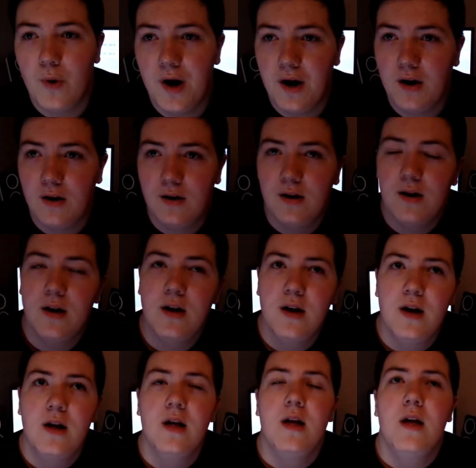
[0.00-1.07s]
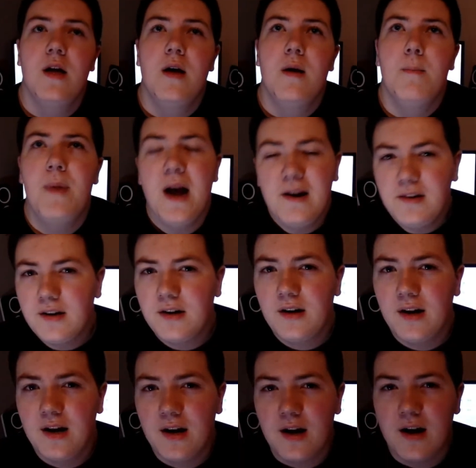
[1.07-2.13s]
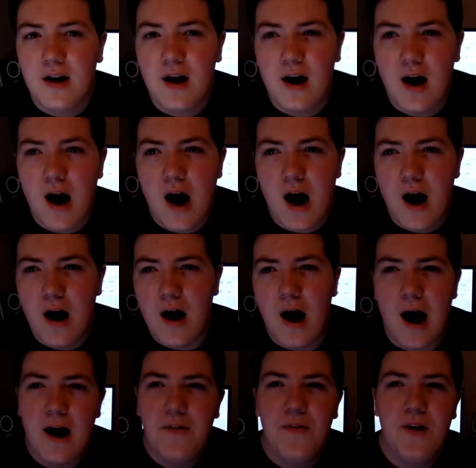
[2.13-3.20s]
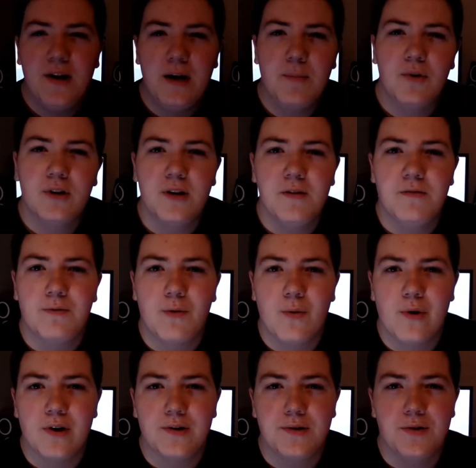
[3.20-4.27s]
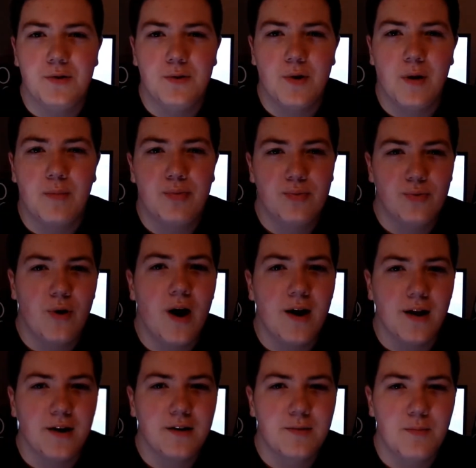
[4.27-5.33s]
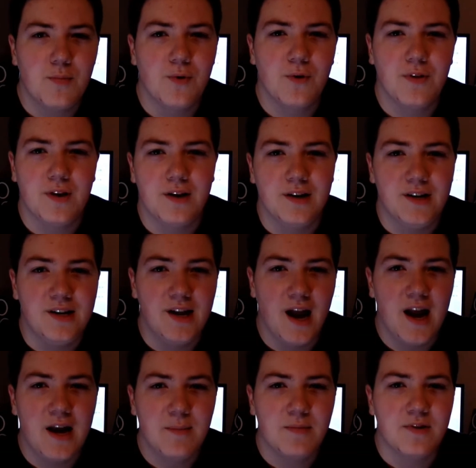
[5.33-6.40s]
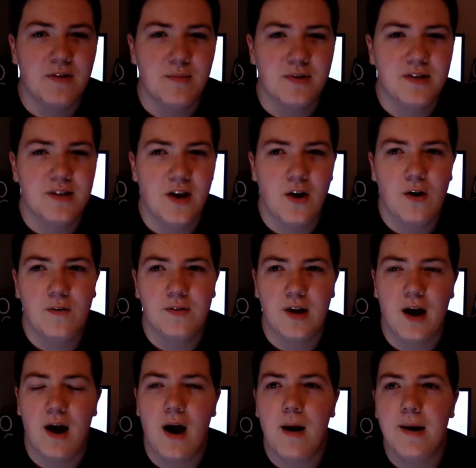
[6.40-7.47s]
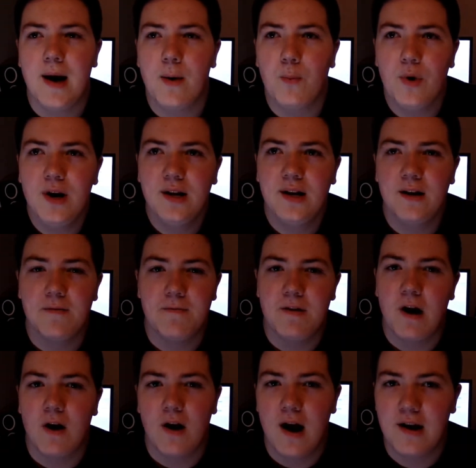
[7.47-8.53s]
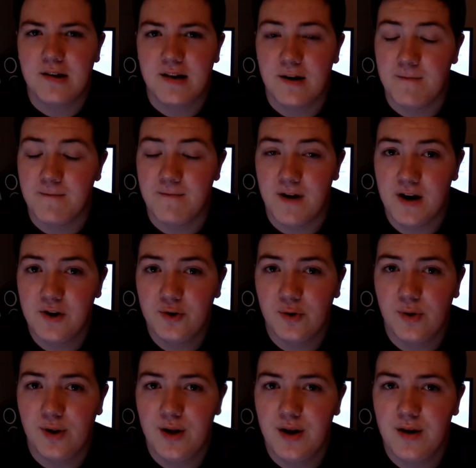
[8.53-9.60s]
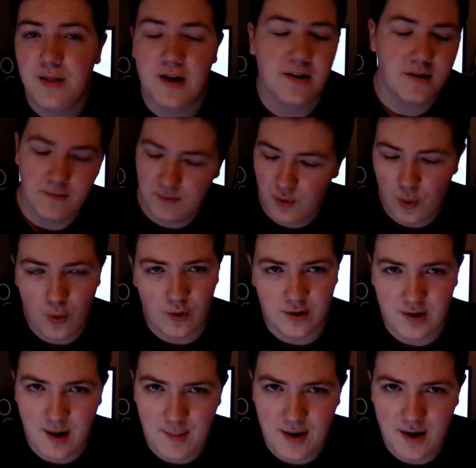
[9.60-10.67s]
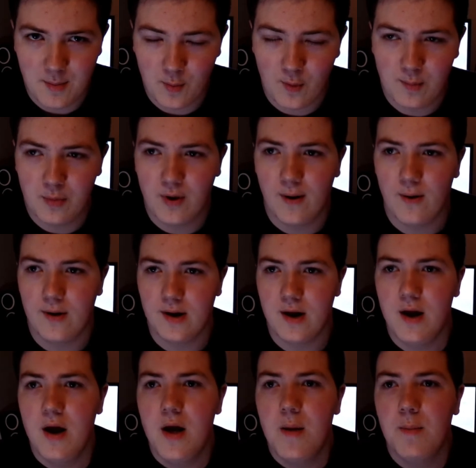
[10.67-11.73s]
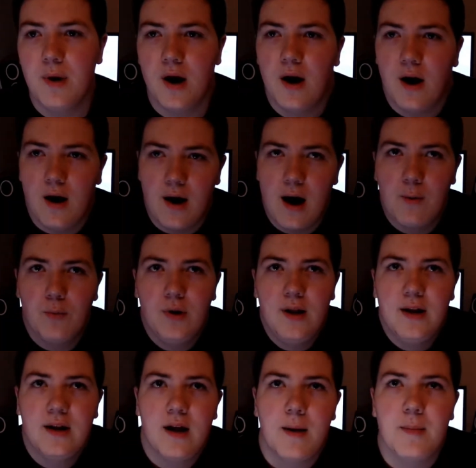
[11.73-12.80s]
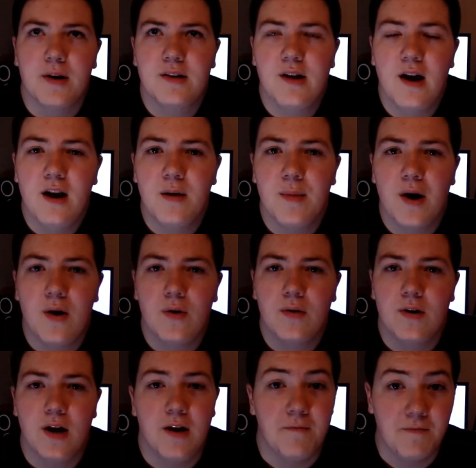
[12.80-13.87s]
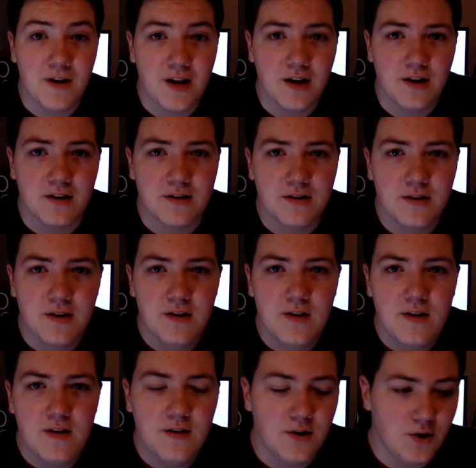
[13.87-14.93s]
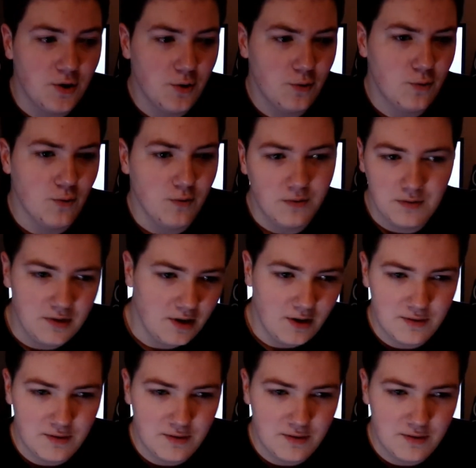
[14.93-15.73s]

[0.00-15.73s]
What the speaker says: Well, basically, I think I'm looking forward to a product more than games themselves. I want to get a VR headset eventually. That's of course not my #1 priority. But I'm excited about Nvidia's new,